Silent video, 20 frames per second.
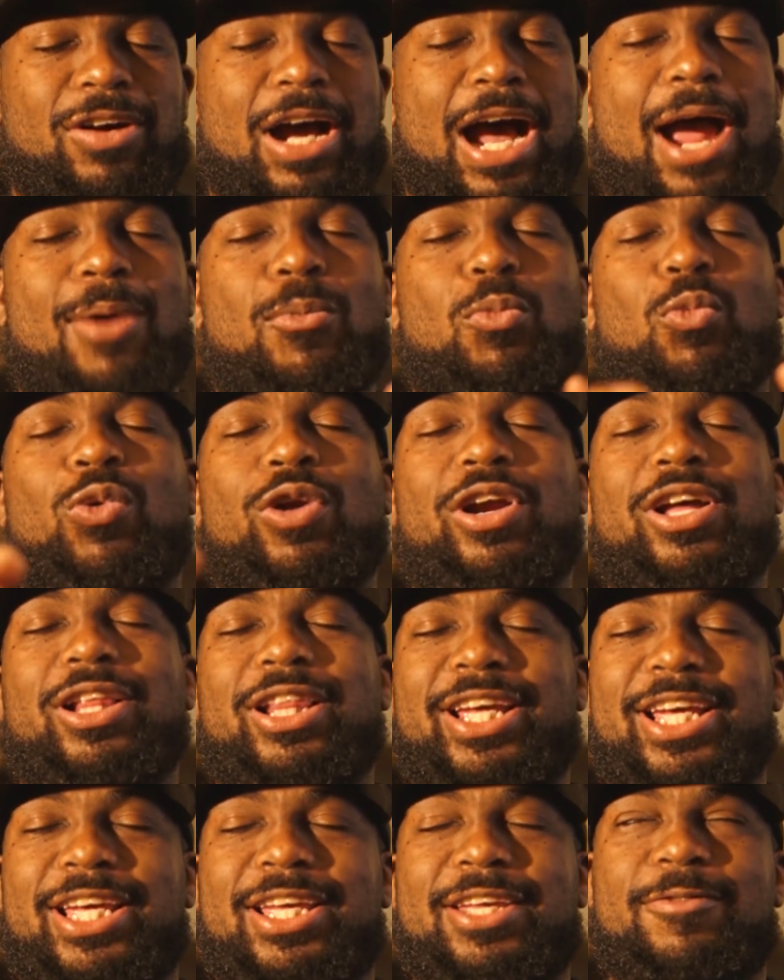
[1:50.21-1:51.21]
I'm
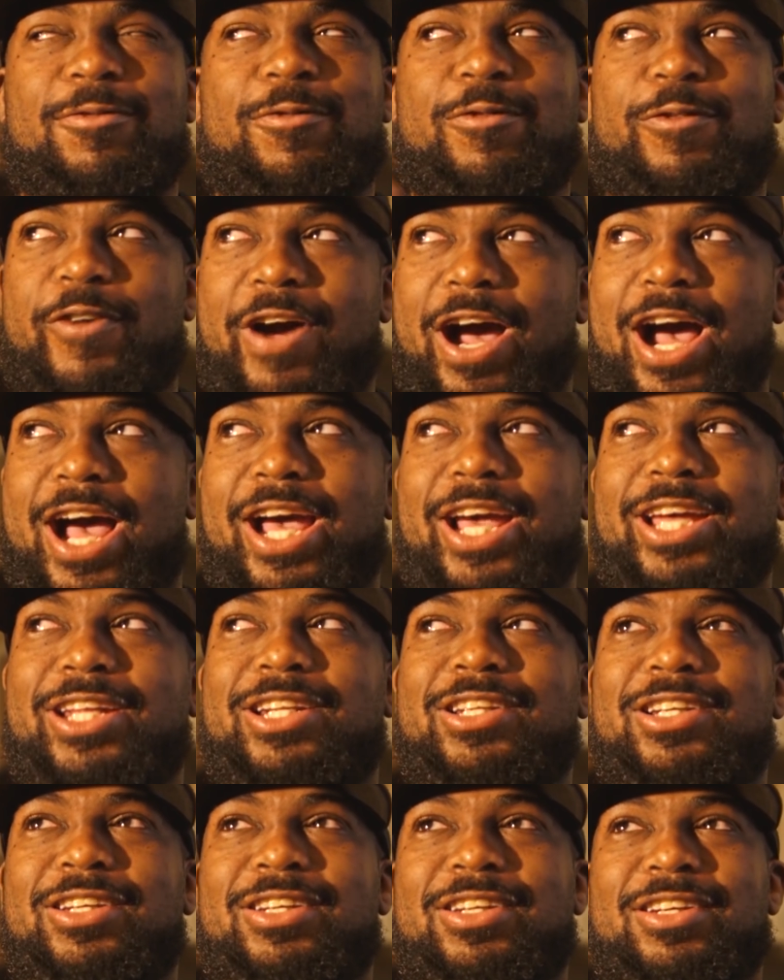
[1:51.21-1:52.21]
really fine
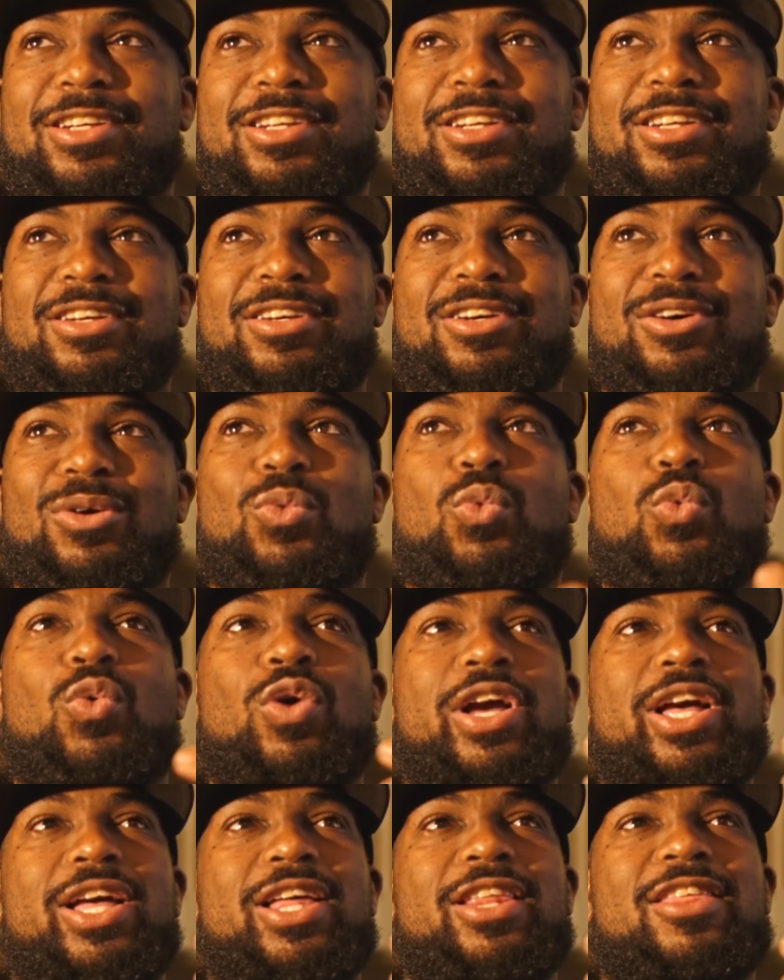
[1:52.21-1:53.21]

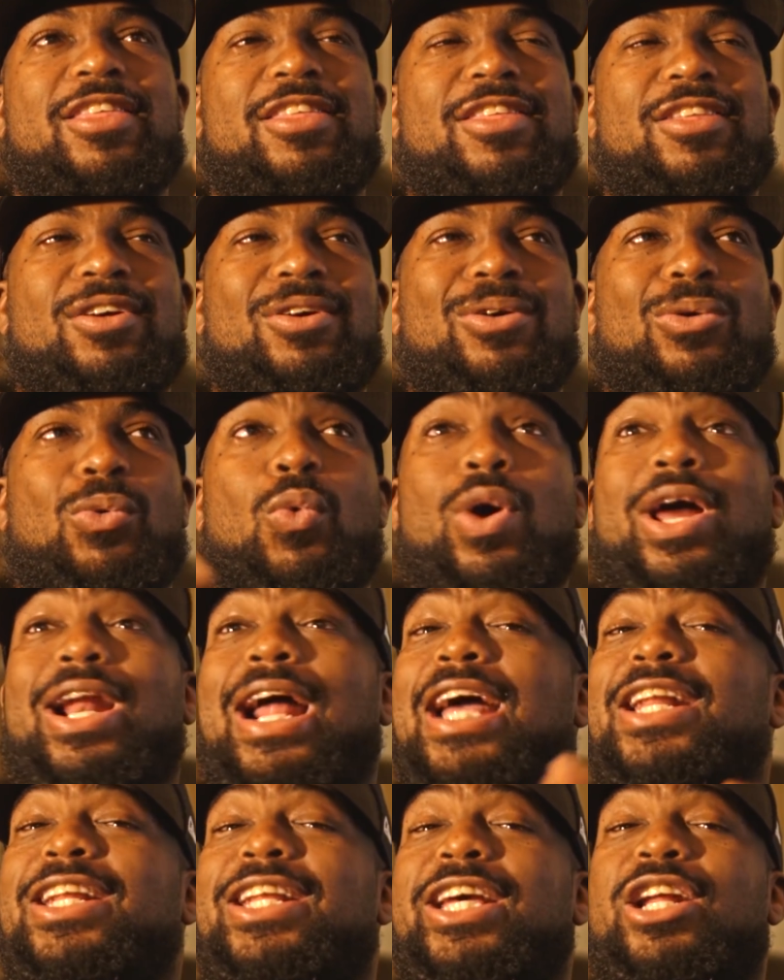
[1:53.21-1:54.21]
with what I
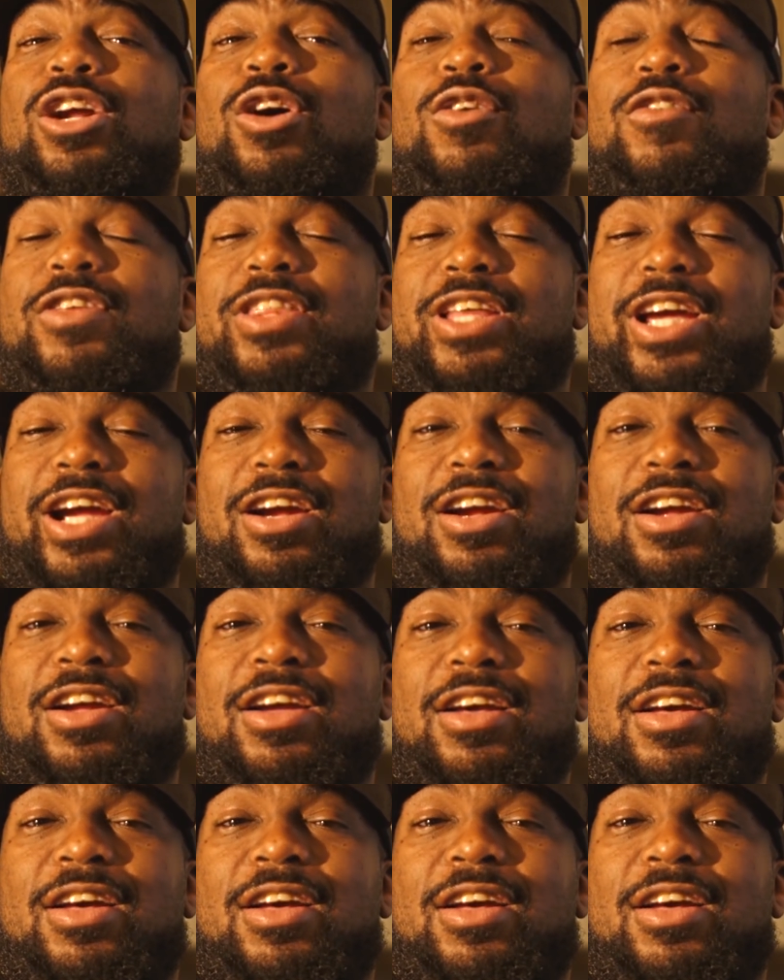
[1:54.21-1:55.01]
did over there.